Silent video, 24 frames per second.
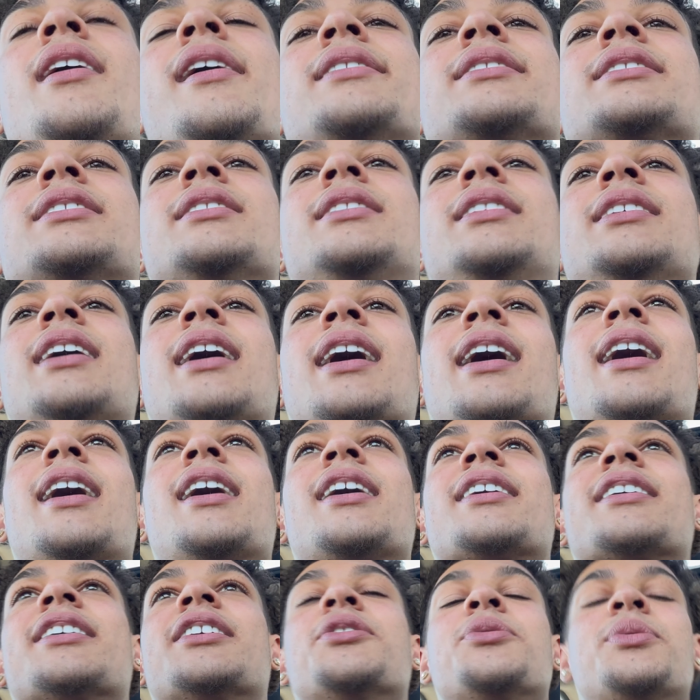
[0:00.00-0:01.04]
Good thing I
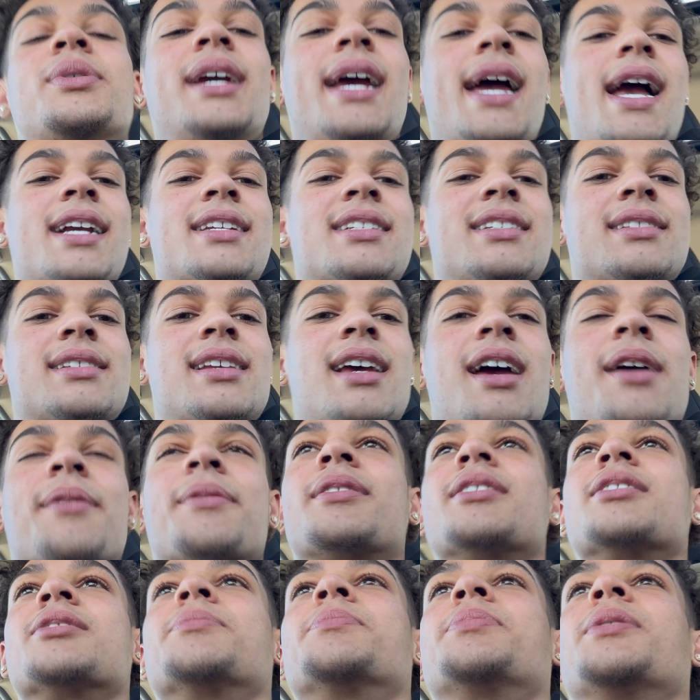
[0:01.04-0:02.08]
got good reaction time
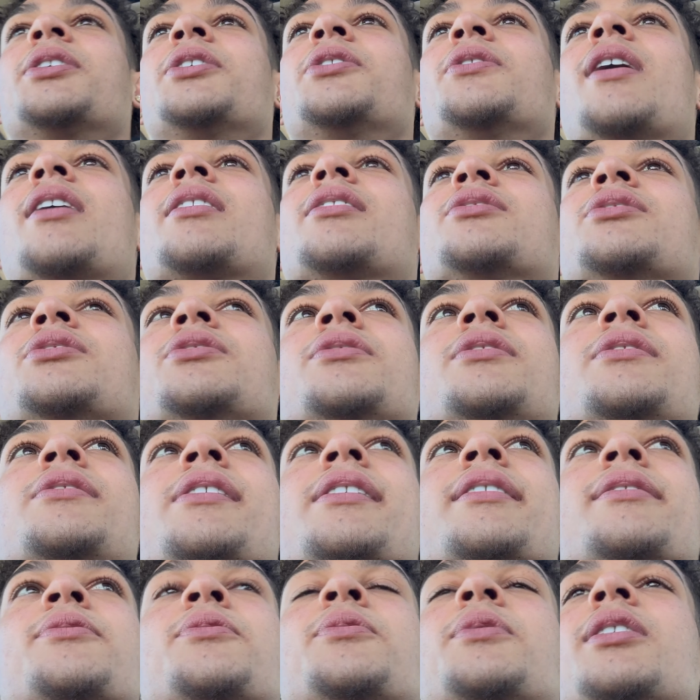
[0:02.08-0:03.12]
because, bro, I don't know
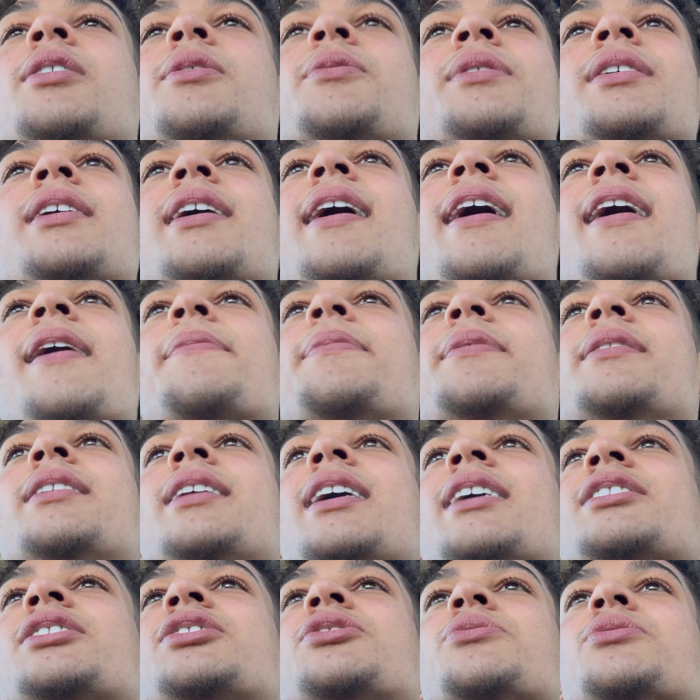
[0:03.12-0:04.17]
what would have happened.
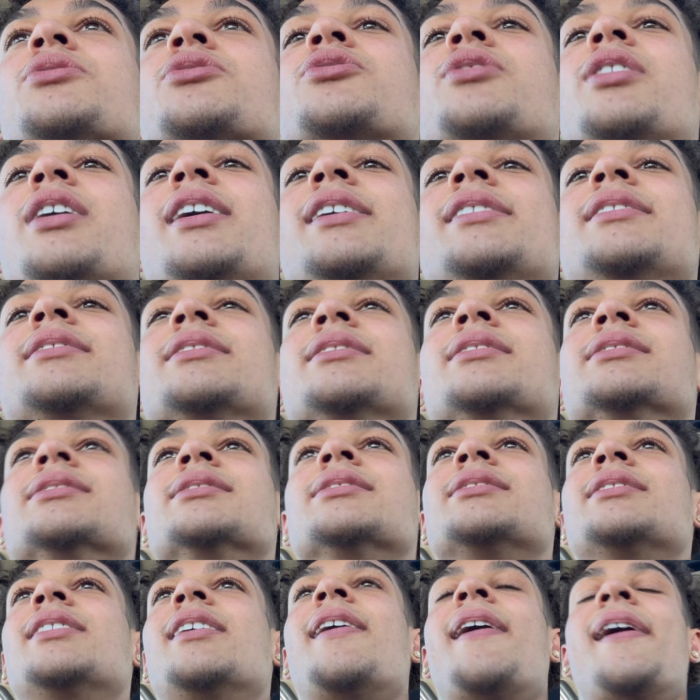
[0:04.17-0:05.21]
That shit was crazy.
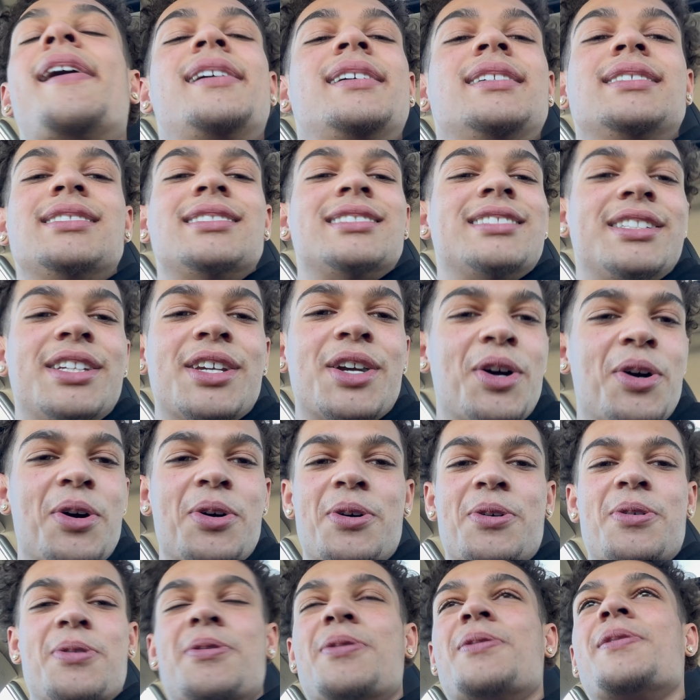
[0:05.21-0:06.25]

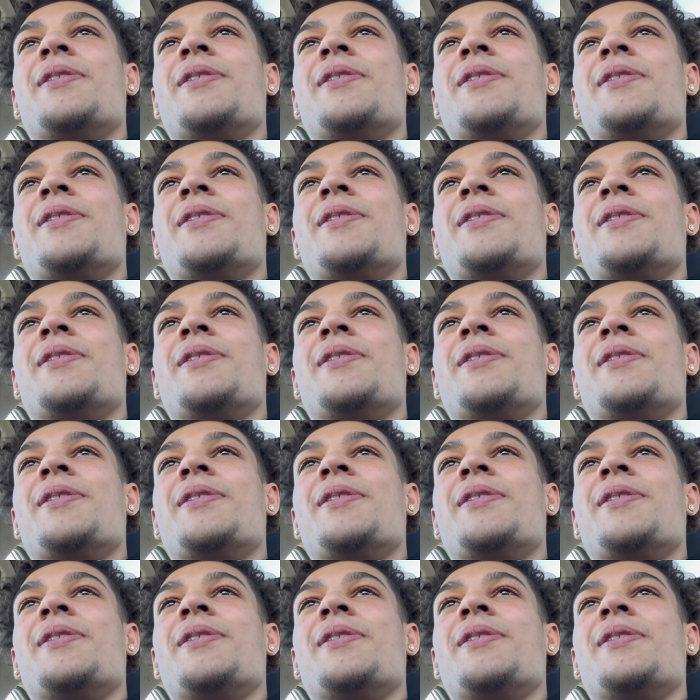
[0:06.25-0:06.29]
Yo,